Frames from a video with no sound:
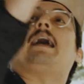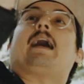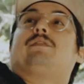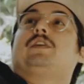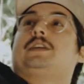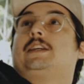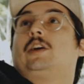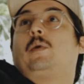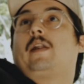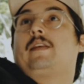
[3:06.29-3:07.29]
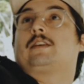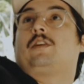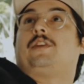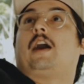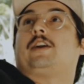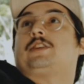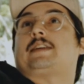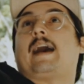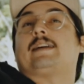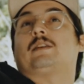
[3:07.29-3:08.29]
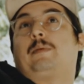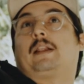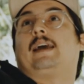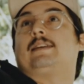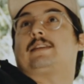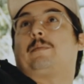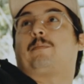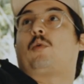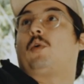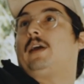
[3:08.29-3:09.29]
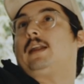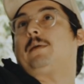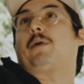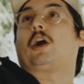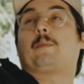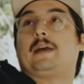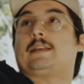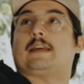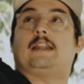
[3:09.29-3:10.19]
Every single one of these little notches has a place and a point and a purpose,